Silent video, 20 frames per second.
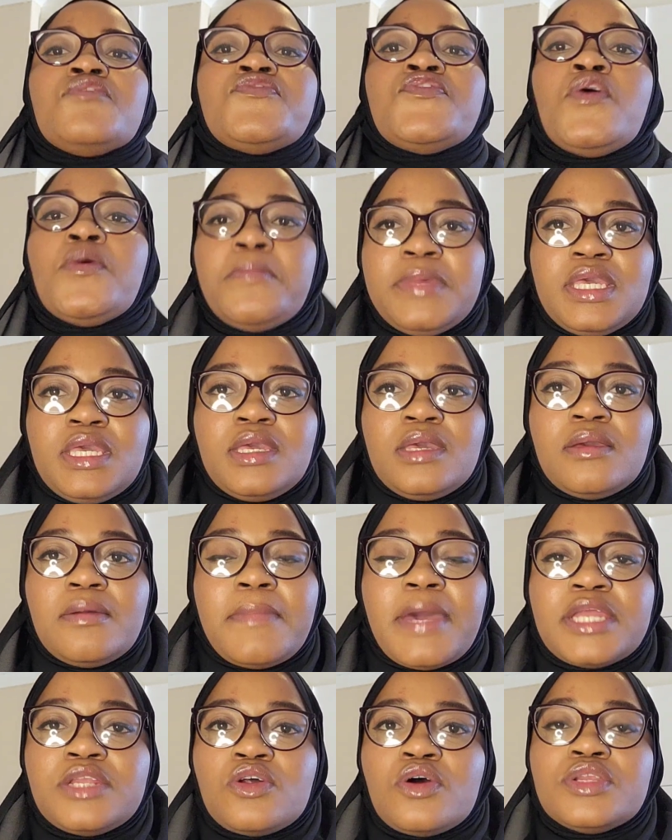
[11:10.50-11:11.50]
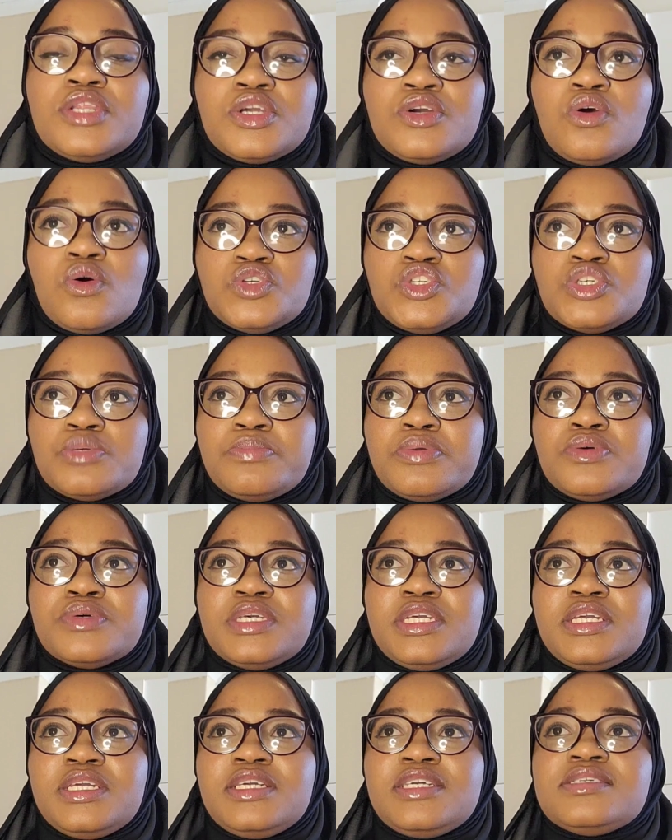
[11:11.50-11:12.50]
For me, my
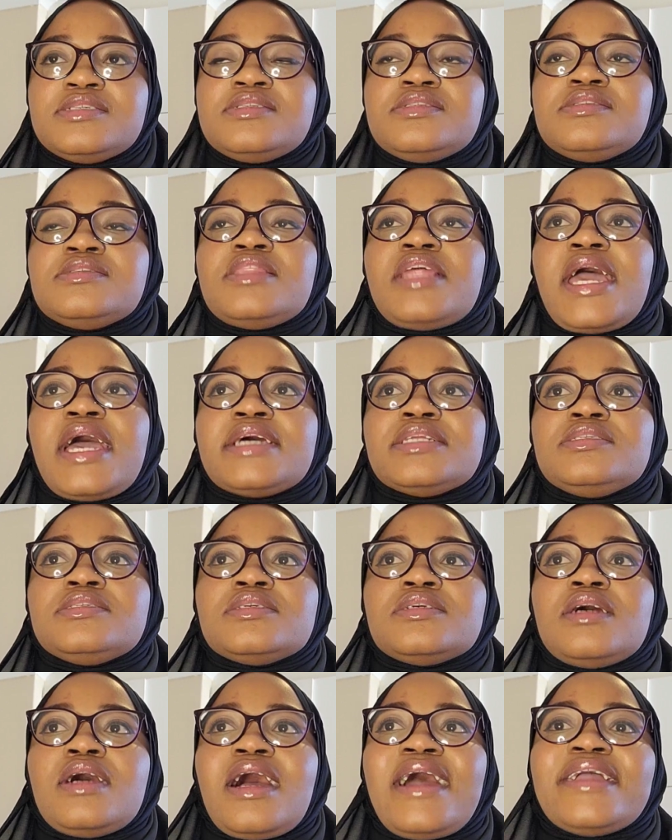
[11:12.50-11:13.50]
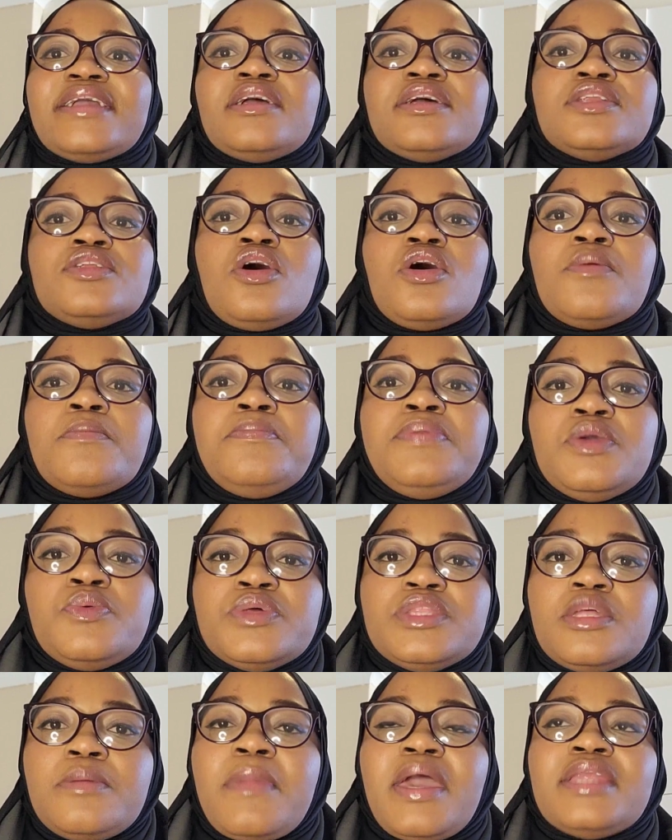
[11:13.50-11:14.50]
non-negotiable is that I cannot be
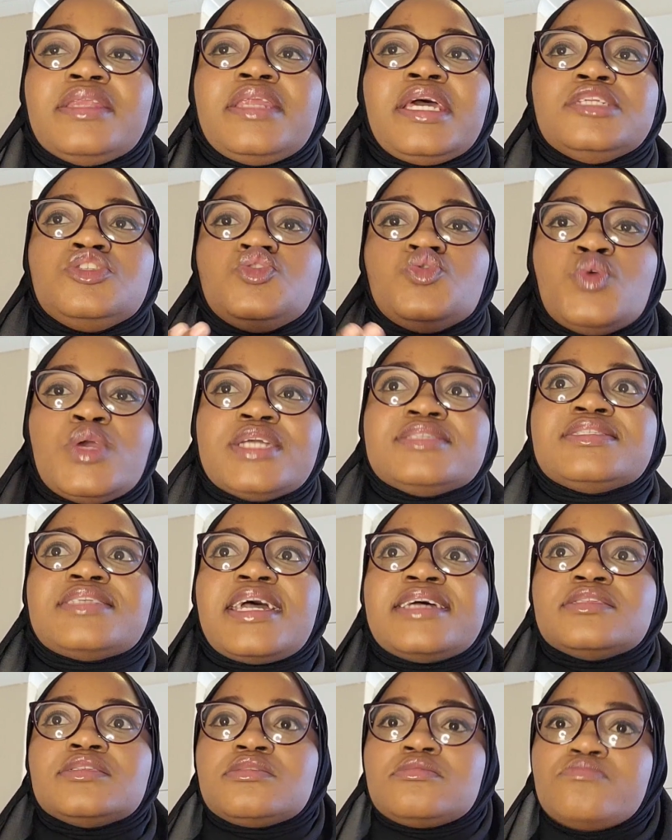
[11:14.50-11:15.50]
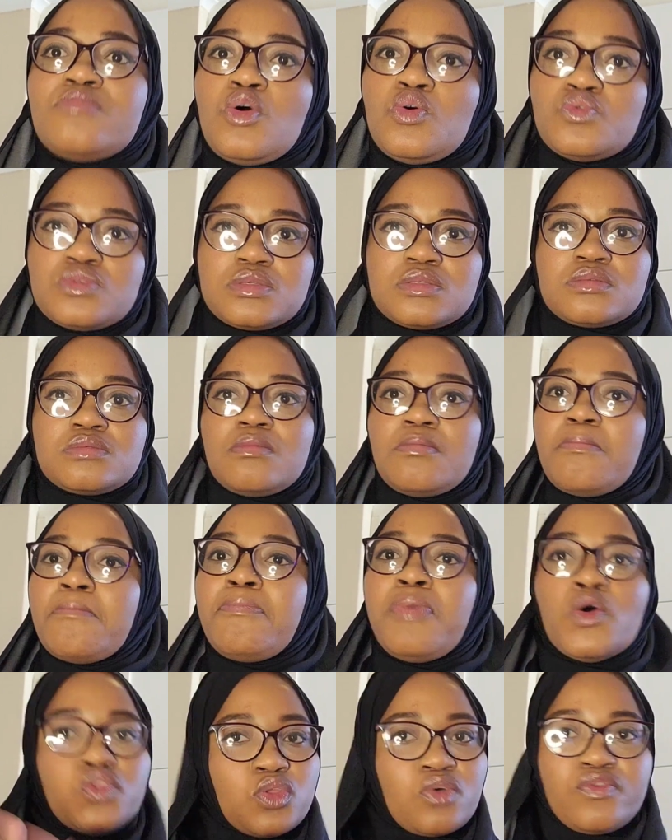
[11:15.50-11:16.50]
with a man that drinks and smokes.
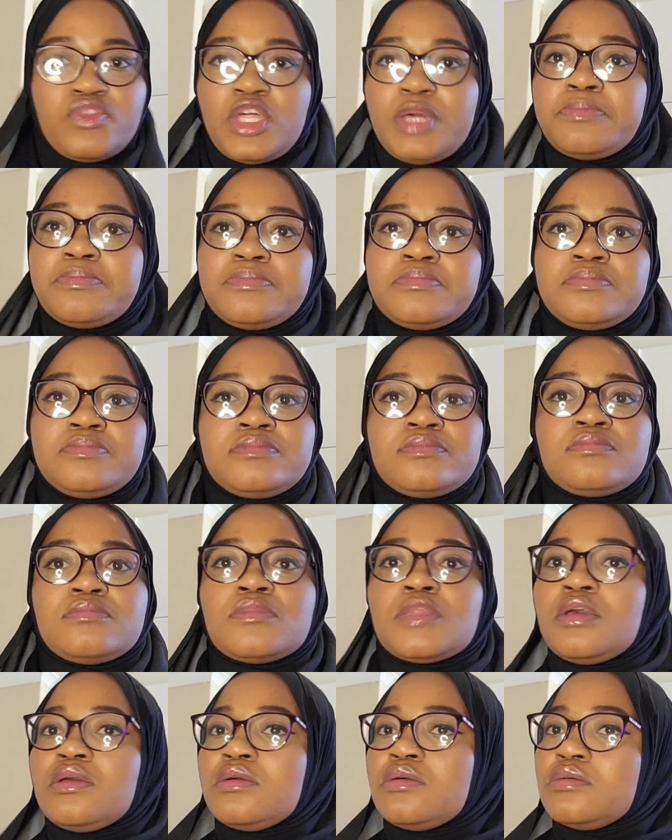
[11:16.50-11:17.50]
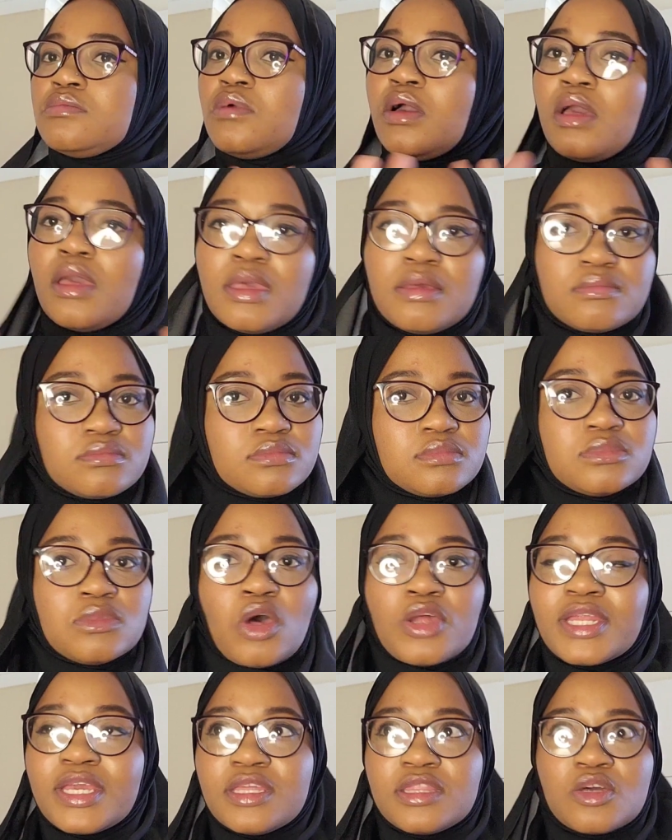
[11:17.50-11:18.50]
Both of them.
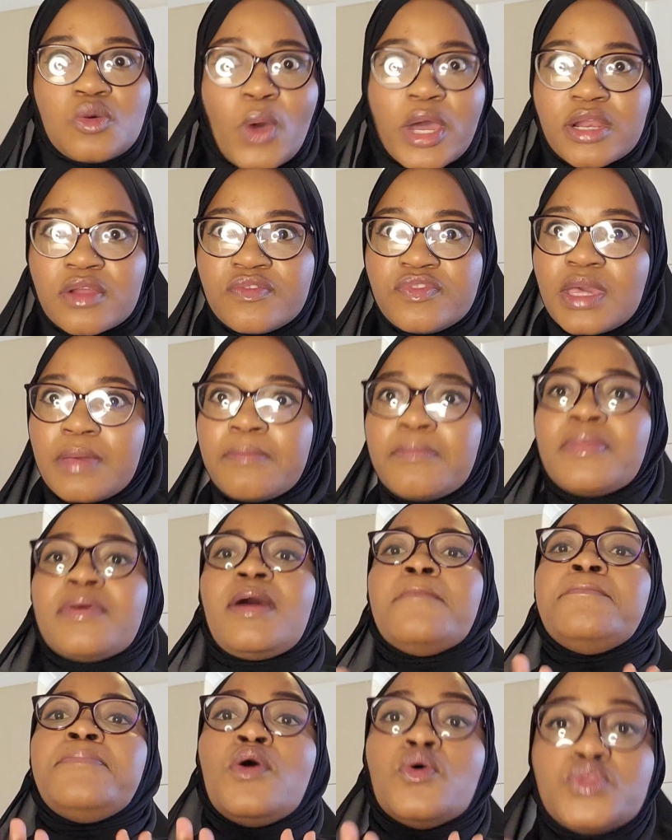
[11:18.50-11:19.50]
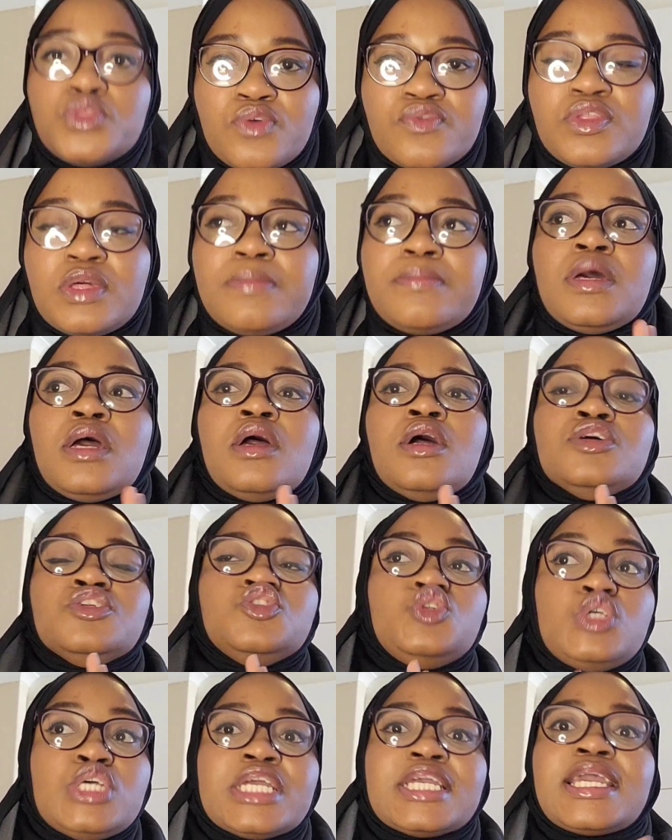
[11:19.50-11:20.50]
Not either one of them, both of them.
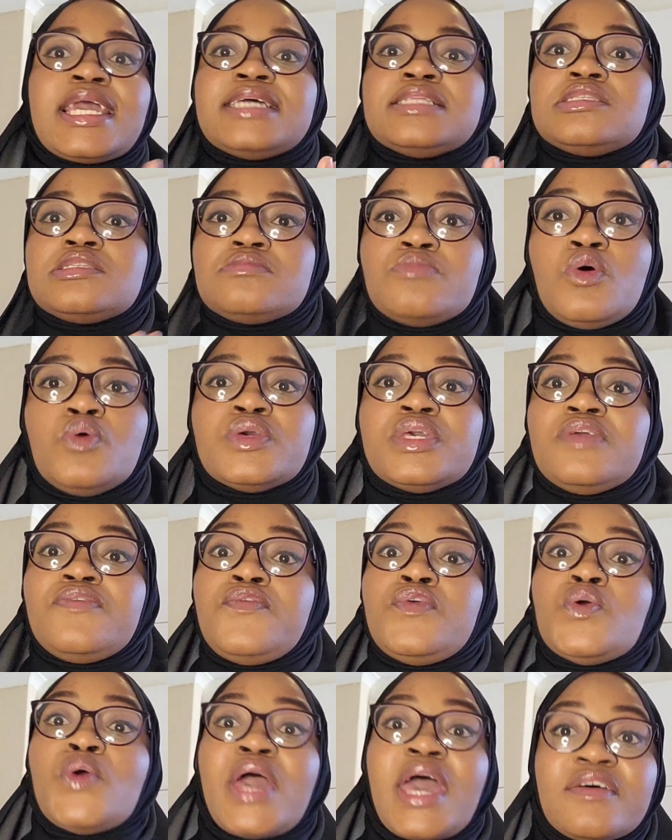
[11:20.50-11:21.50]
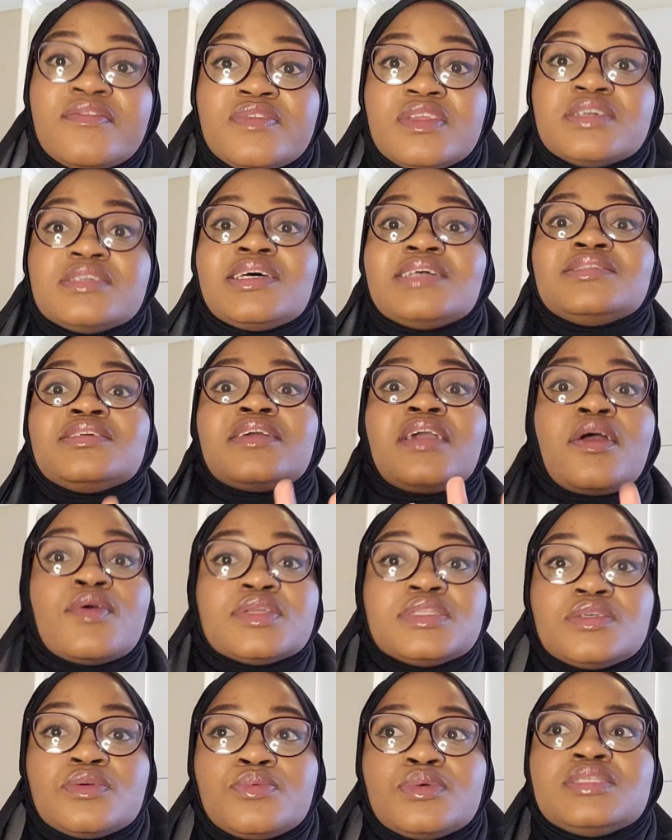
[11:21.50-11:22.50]
Drink and smoke. If you have this as a
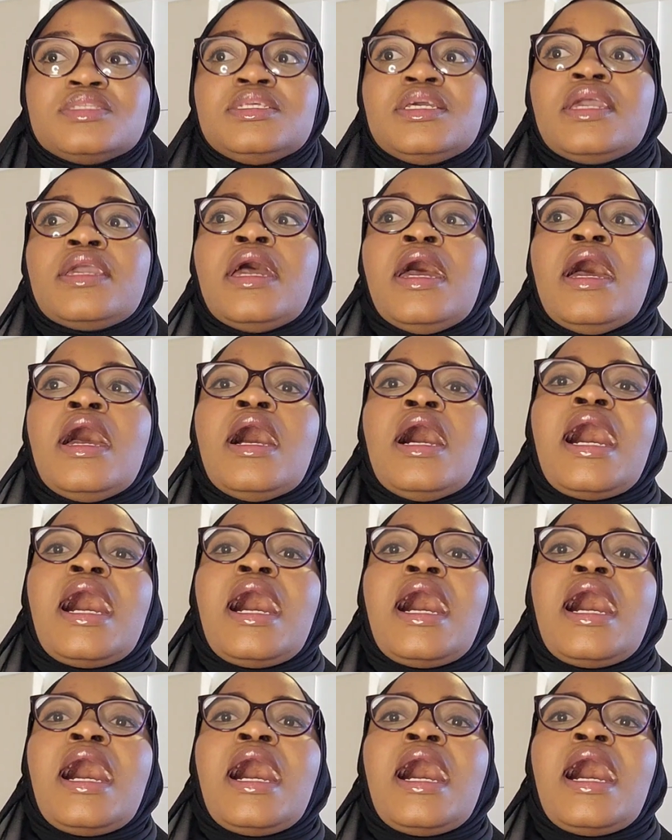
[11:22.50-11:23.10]
characteristic,